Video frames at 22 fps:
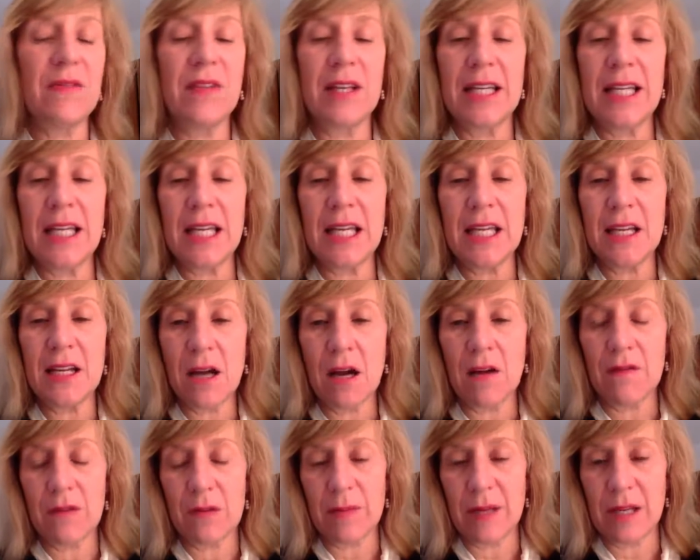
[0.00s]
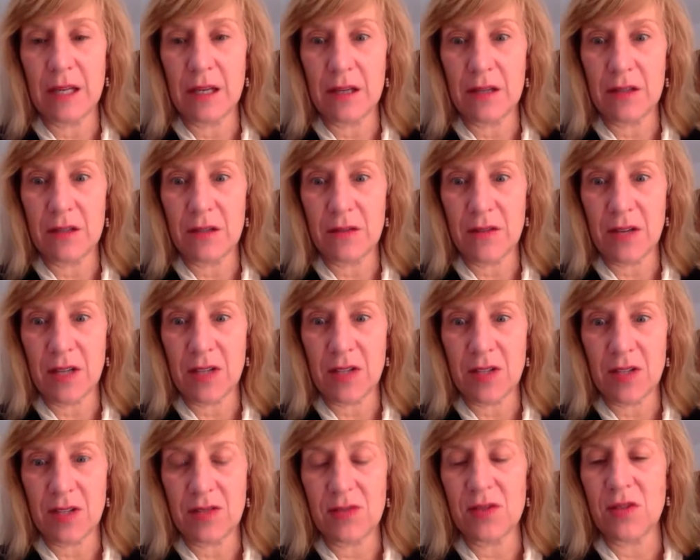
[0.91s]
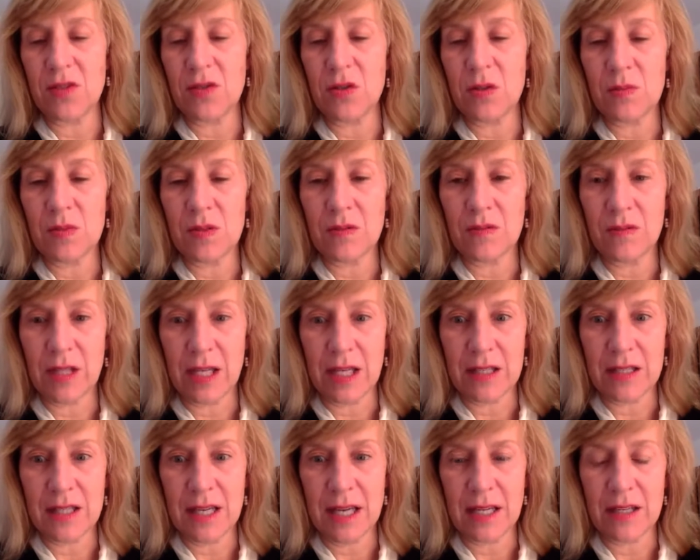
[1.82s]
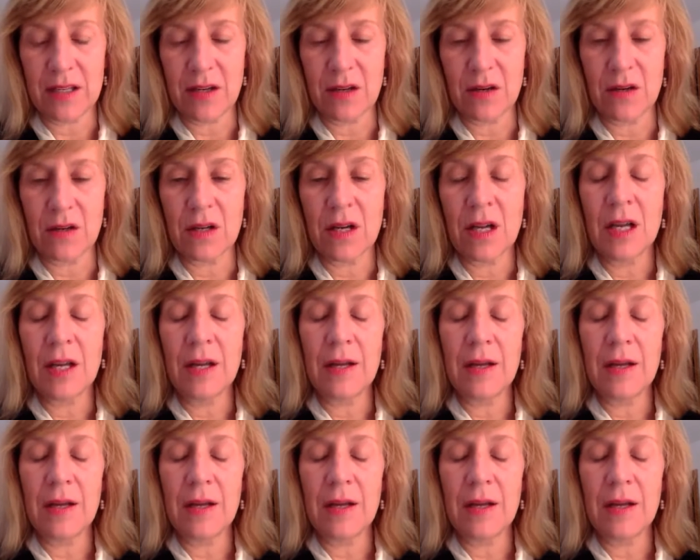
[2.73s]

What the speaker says: the key government interventions in terms of land tenure